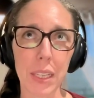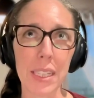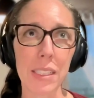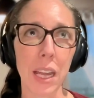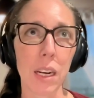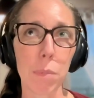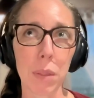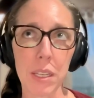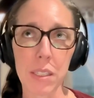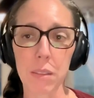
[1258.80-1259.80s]
is not a
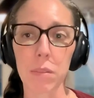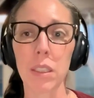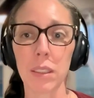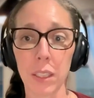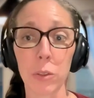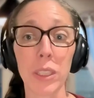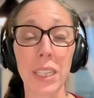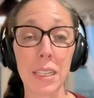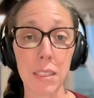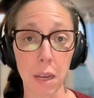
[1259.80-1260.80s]
place to
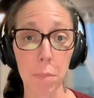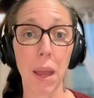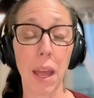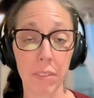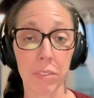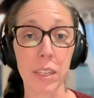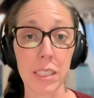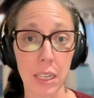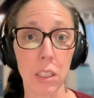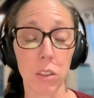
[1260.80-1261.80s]
literally dump every
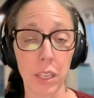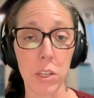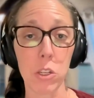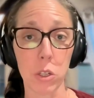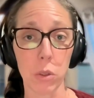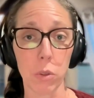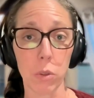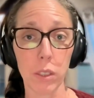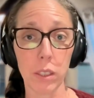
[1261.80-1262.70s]
single issue